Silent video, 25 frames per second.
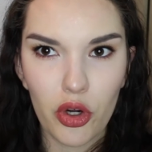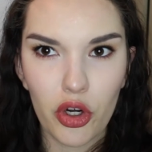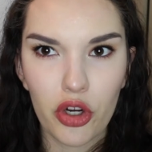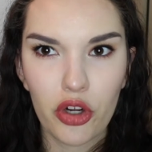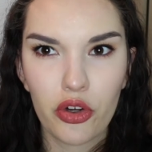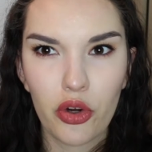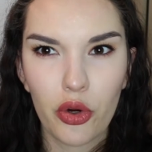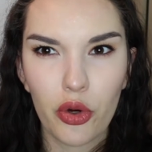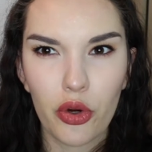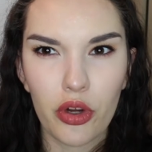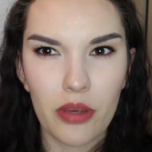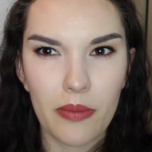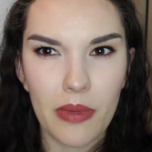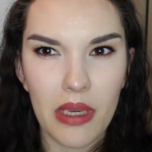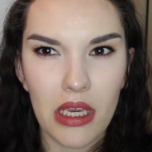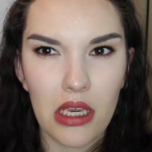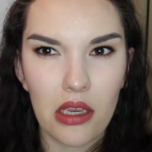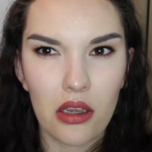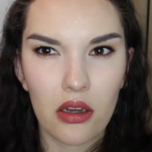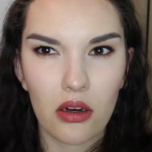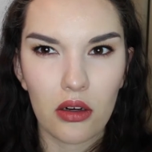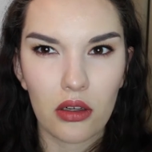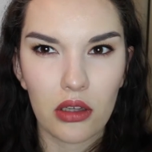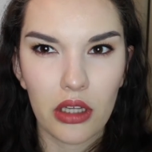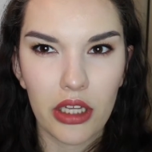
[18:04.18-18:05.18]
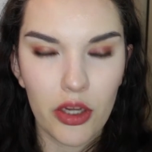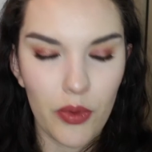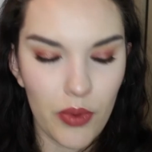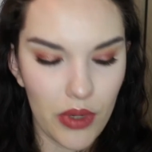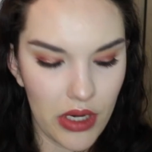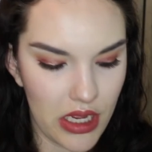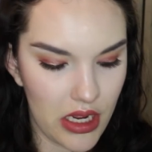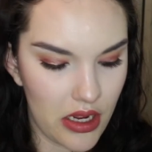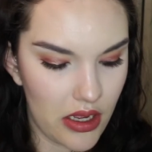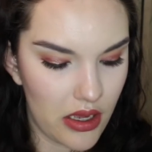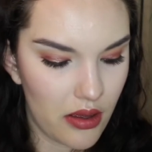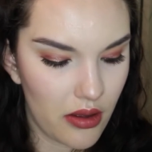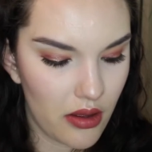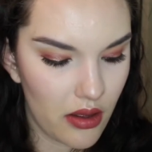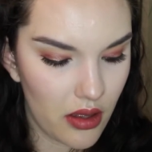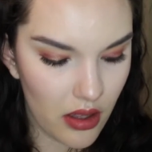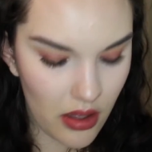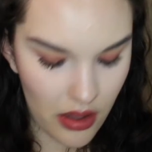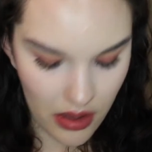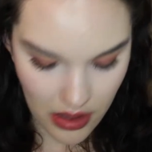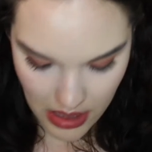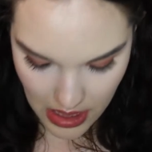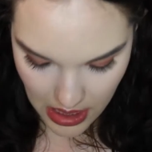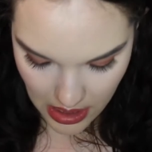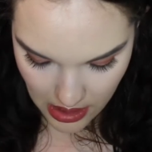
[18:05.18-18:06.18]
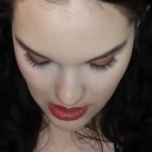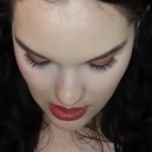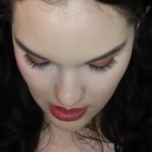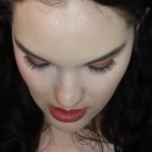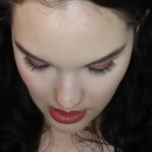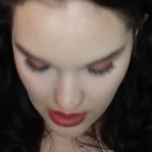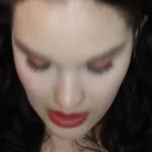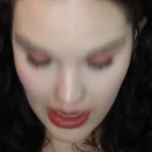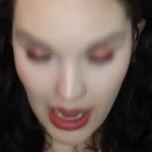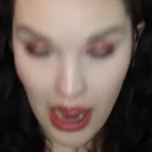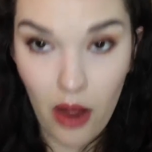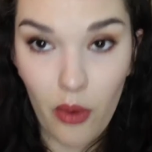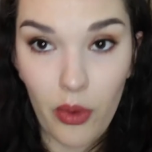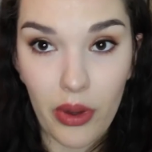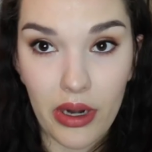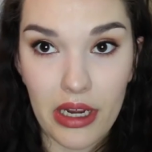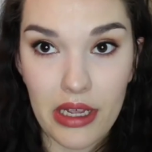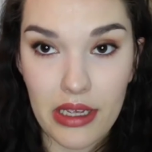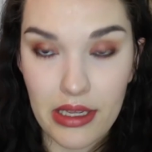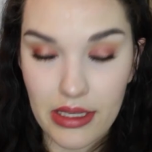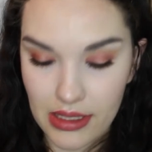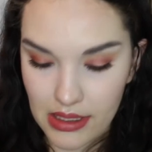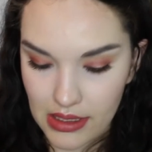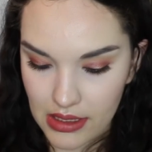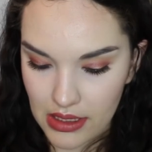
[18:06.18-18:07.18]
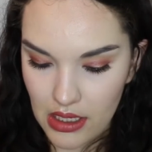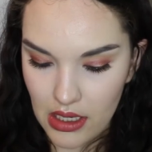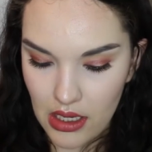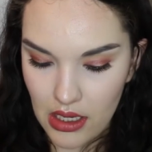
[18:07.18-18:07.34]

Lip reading: creamy or liquidy than that one is.